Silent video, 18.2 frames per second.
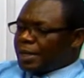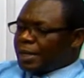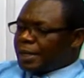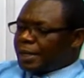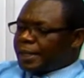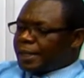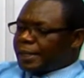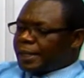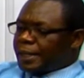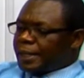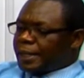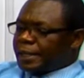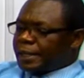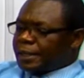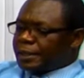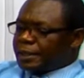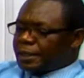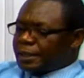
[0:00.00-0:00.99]
And
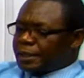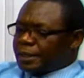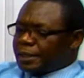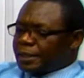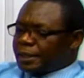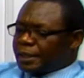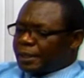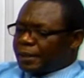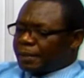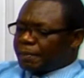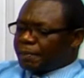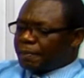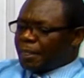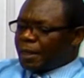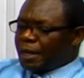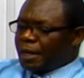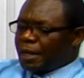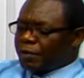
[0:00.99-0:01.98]
there's a certain
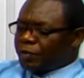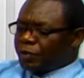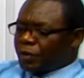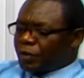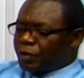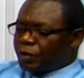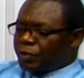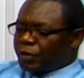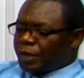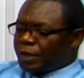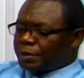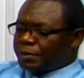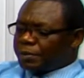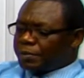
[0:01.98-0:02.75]
level of,